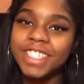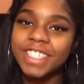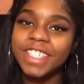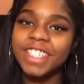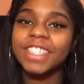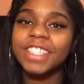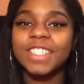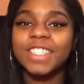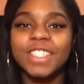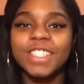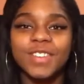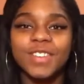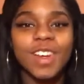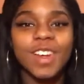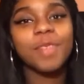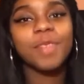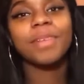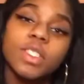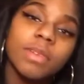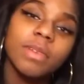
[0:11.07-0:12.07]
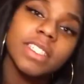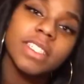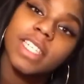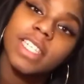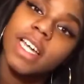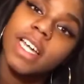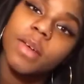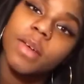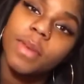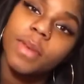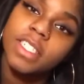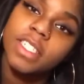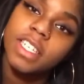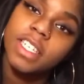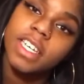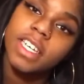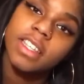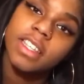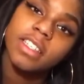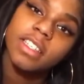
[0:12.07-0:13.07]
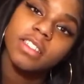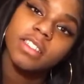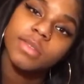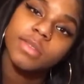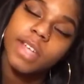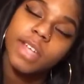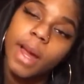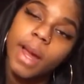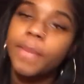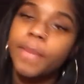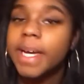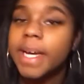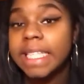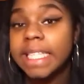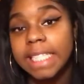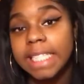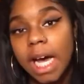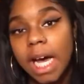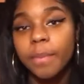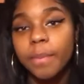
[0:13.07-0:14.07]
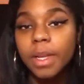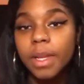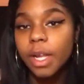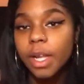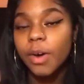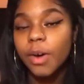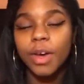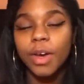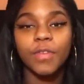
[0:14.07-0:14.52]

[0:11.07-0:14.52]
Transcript: your girl Joanna. To my channel, make sure to hit the subscribe button down below.